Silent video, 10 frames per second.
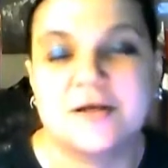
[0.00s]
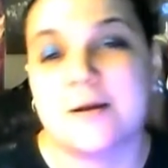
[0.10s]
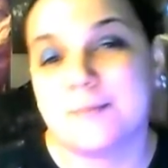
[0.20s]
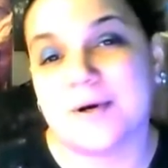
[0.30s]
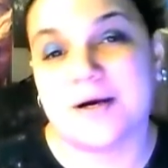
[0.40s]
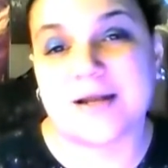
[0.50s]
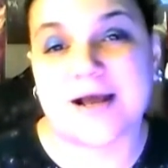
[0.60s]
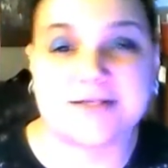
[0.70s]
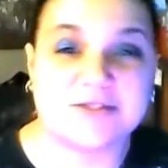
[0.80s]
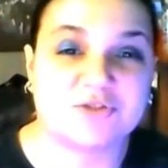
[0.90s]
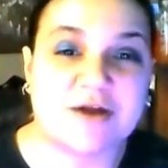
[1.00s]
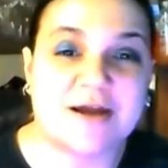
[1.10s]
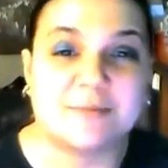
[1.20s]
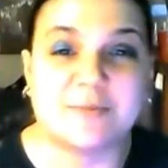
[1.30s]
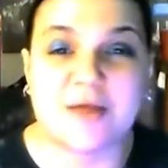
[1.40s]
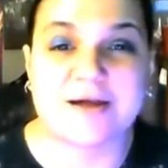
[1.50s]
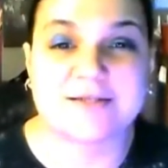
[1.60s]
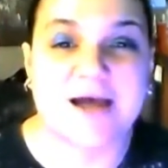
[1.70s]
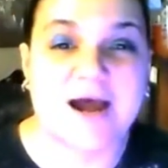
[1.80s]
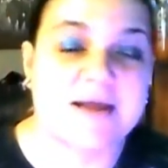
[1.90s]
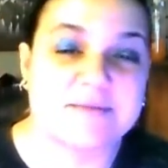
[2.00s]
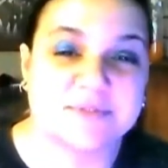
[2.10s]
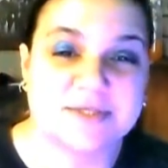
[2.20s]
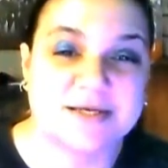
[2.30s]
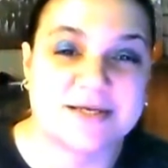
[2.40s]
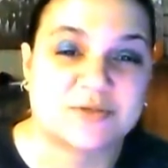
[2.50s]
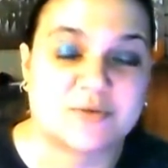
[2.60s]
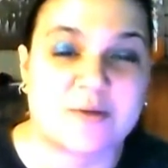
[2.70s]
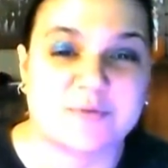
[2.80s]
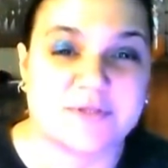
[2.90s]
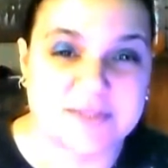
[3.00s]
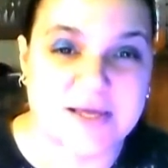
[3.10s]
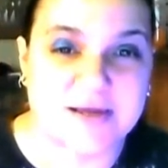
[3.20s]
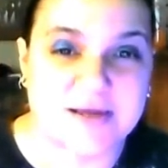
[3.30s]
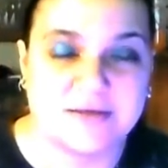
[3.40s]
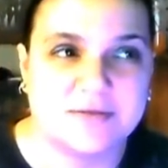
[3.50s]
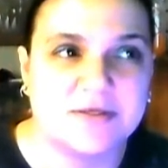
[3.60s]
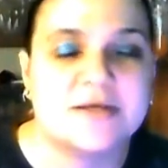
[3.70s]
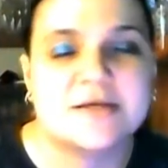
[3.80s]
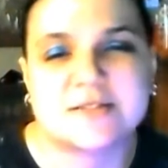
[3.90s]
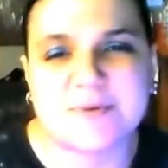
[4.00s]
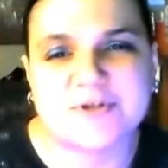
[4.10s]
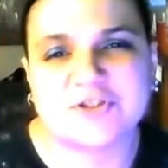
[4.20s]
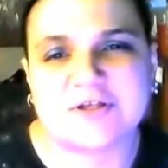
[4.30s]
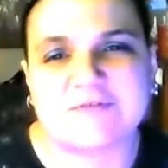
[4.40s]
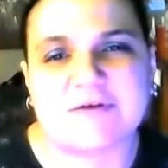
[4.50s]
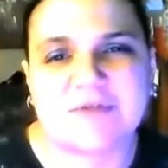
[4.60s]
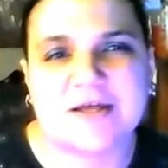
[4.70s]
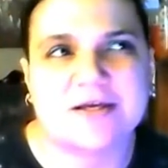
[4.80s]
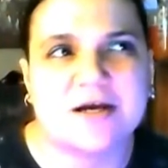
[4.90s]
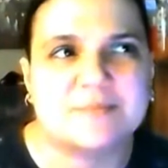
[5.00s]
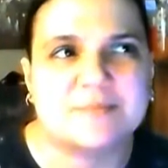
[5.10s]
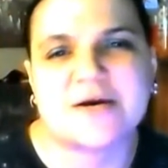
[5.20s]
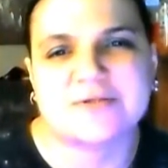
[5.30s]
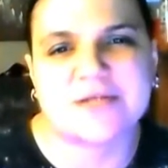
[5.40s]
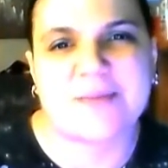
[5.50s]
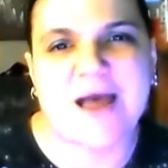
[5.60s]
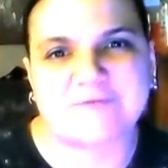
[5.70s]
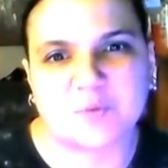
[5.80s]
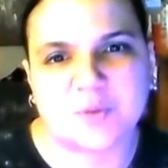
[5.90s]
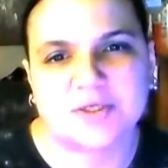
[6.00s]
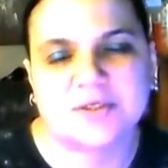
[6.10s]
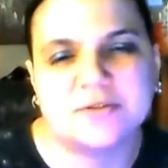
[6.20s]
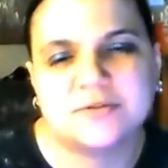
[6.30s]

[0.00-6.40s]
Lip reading: But I do try to block times, like, throughout the day, especially if I have, like, downtime after work.